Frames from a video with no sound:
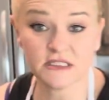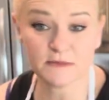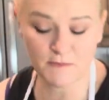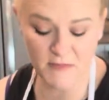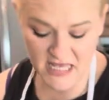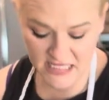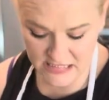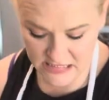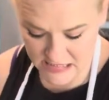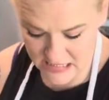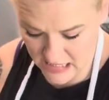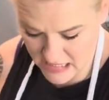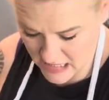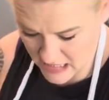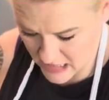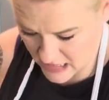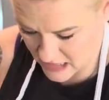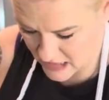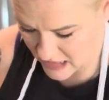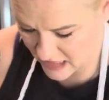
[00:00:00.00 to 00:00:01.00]

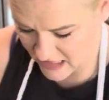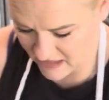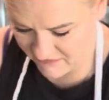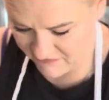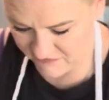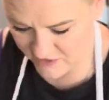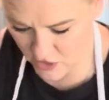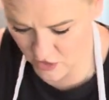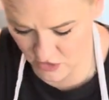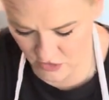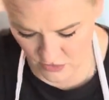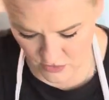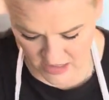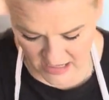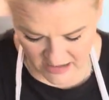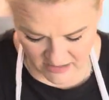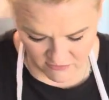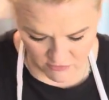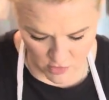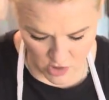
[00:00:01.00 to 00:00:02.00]
messy. If you
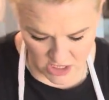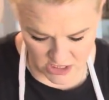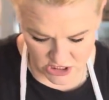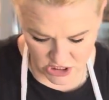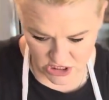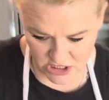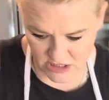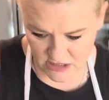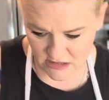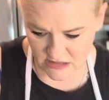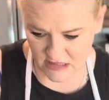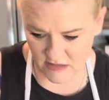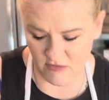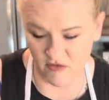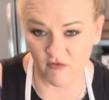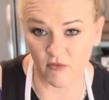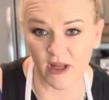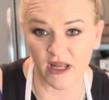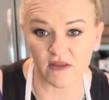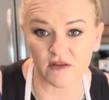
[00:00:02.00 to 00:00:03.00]
have watched some
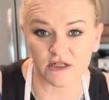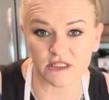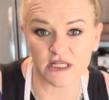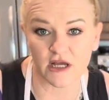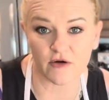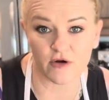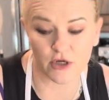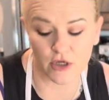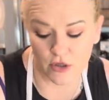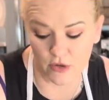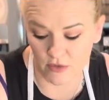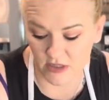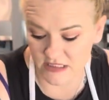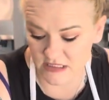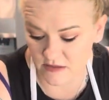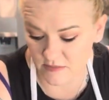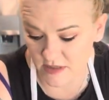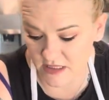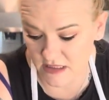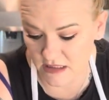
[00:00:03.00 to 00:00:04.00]
of my other sourdough
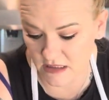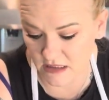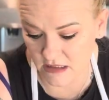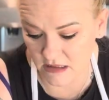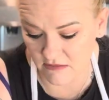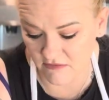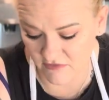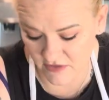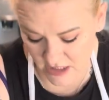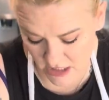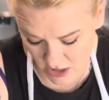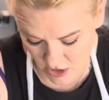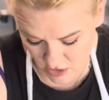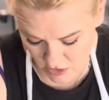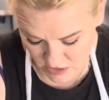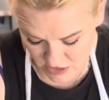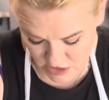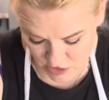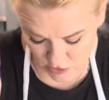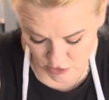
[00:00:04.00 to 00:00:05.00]
recipe
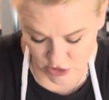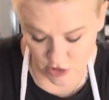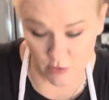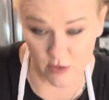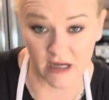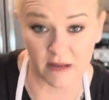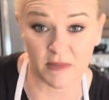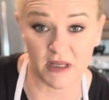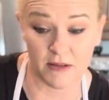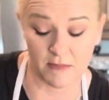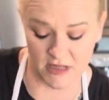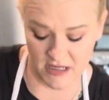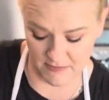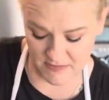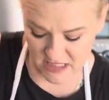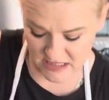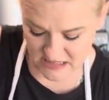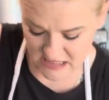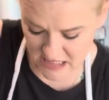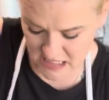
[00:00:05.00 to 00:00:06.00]
videos, you'll know what I mean by
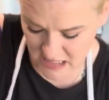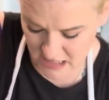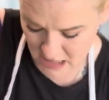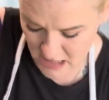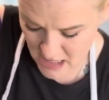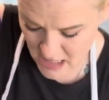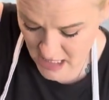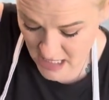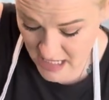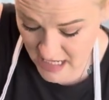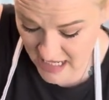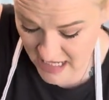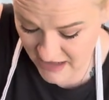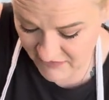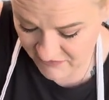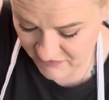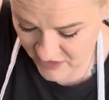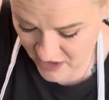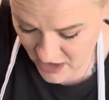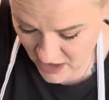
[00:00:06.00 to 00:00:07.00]
messy.
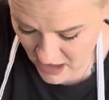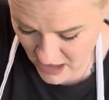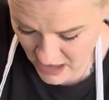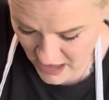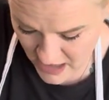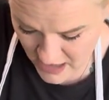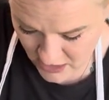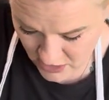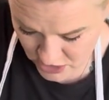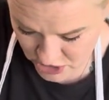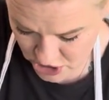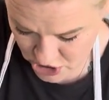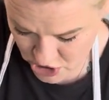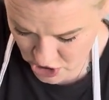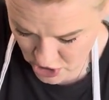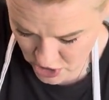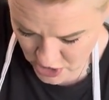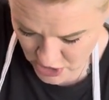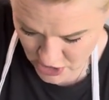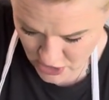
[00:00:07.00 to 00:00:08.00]
If not, I'll
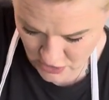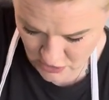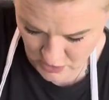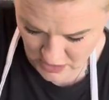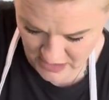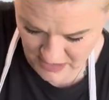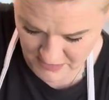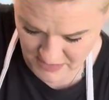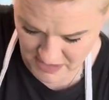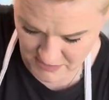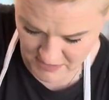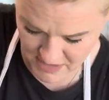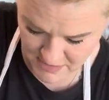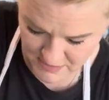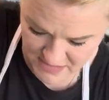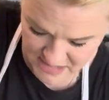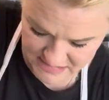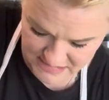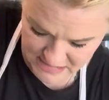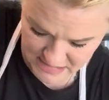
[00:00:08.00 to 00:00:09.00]
show you what I mean by
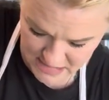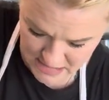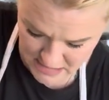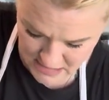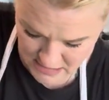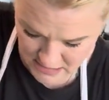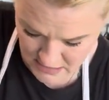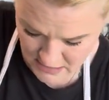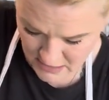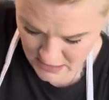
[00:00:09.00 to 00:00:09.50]
messy